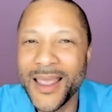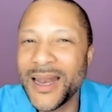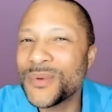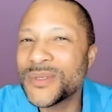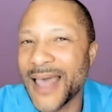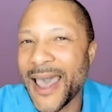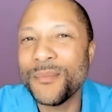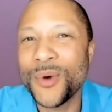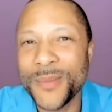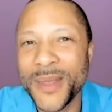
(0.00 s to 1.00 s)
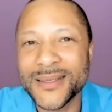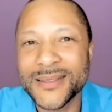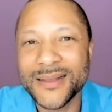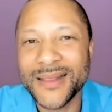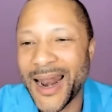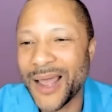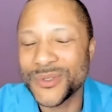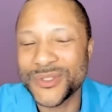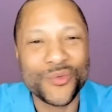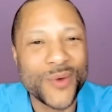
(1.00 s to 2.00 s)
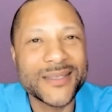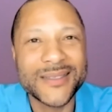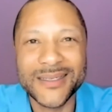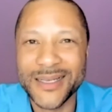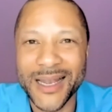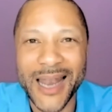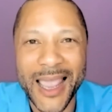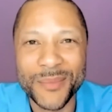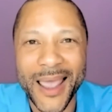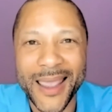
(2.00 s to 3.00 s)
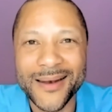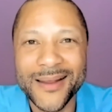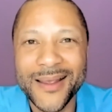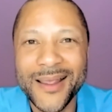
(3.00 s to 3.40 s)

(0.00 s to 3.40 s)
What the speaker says: And it was that moment that I was thrust into the limelight,